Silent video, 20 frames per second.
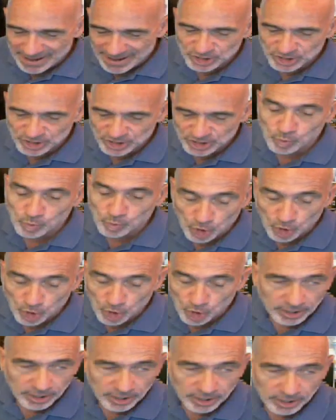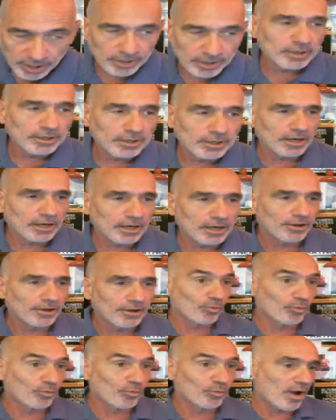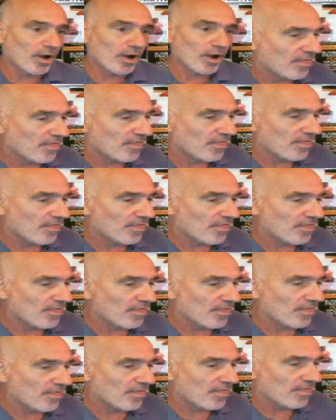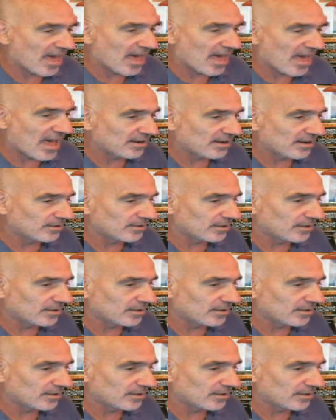page work uh, the way that